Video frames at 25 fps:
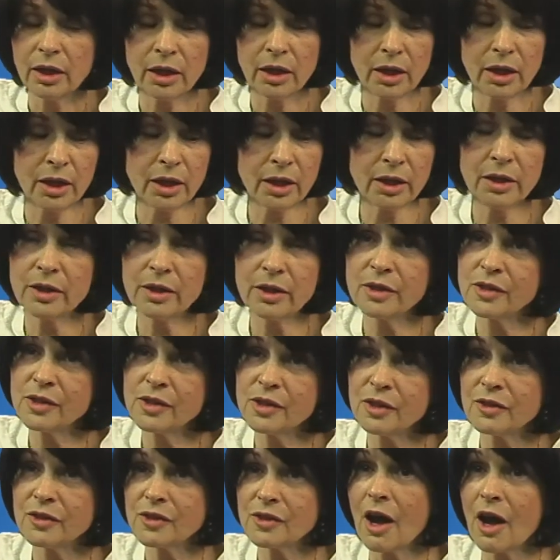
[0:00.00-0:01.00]

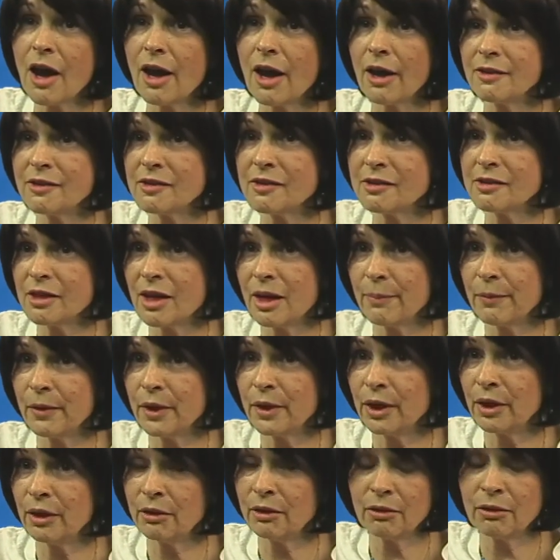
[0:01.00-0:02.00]
is
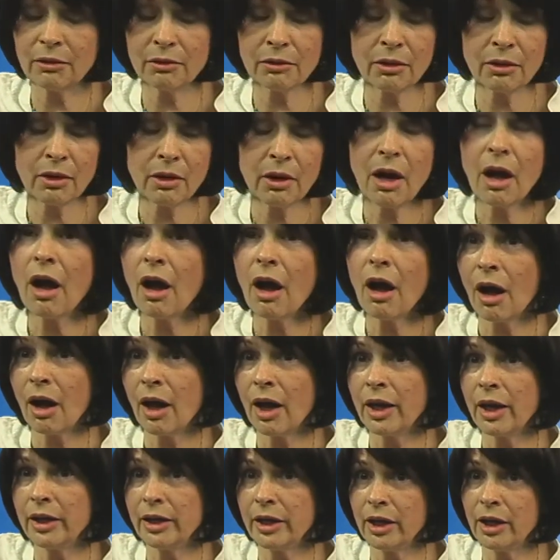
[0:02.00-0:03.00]
sidestepping,
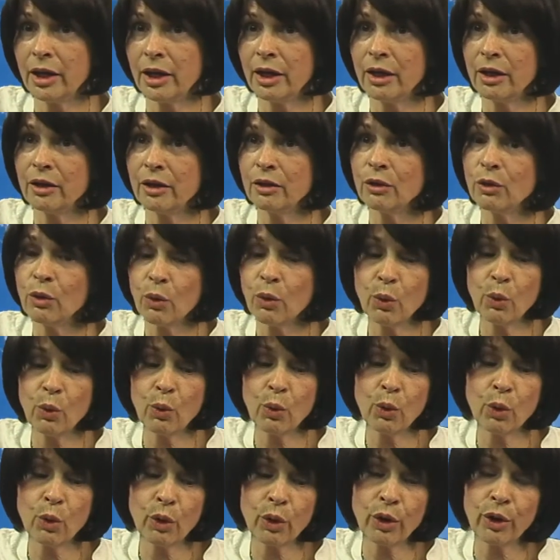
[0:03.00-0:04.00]
hiding,
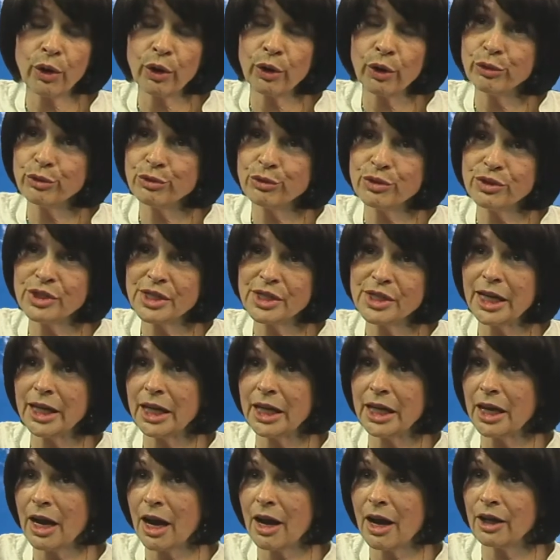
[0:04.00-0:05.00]
or
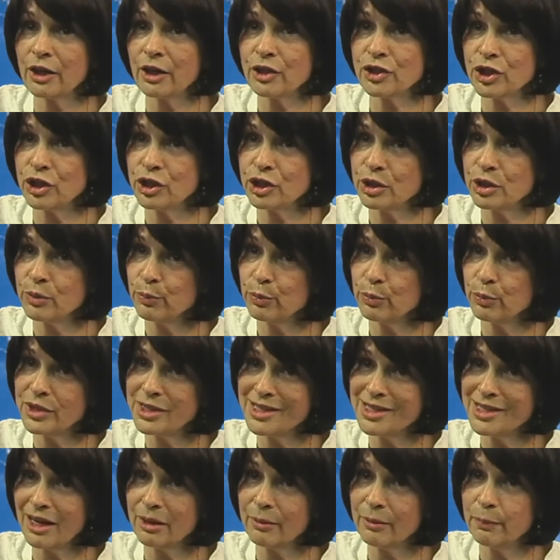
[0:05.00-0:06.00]
taking action to
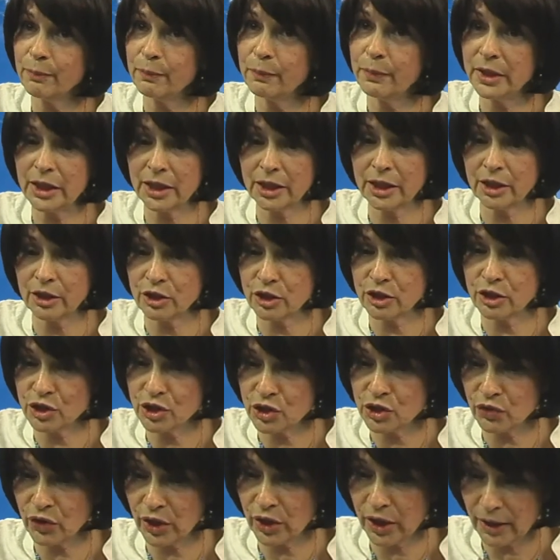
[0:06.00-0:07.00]
protect big
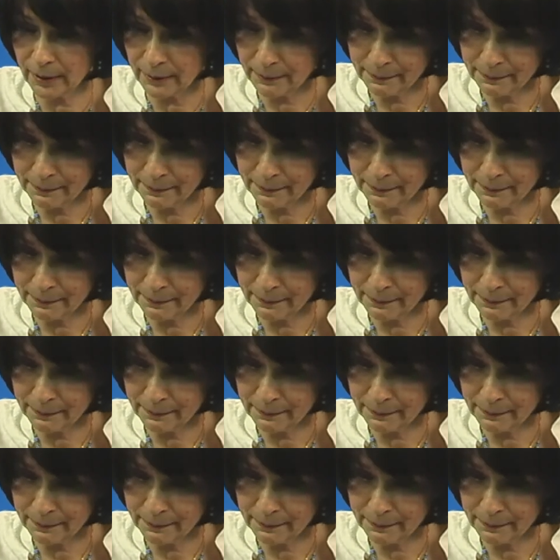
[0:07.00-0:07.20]
industry?